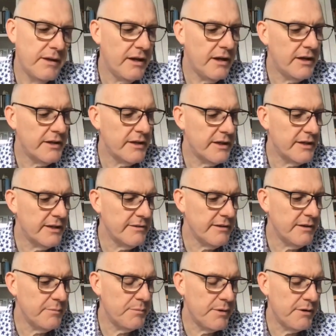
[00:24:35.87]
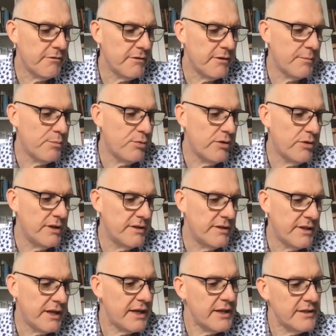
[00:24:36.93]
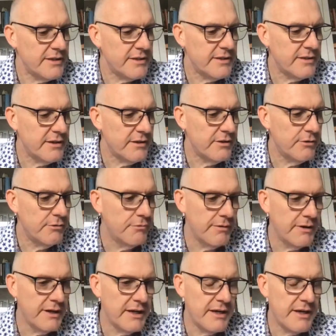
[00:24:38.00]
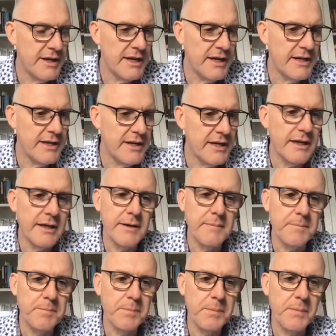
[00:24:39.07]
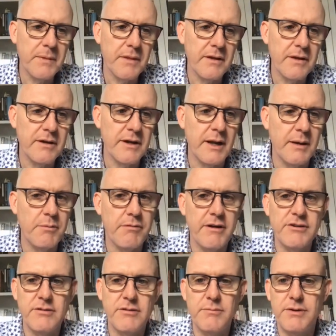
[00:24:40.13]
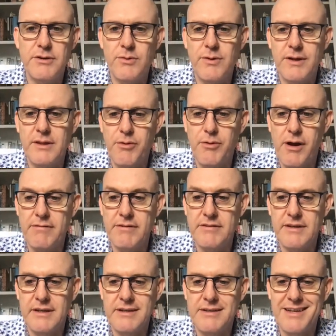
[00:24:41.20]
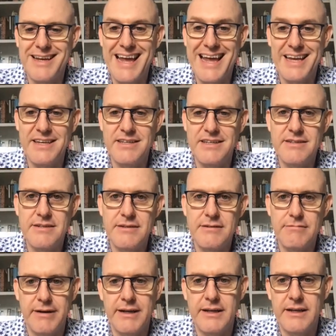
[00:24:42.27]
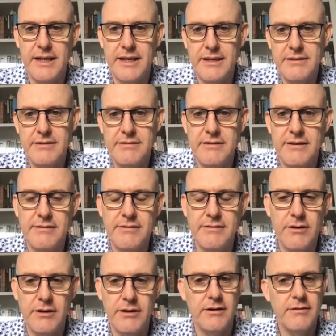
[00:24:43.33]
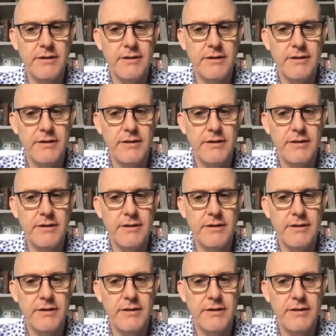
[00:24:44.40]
Yeah, I guess I'd mirror the point that you really need collaboration between the private sector and regulators. There's no,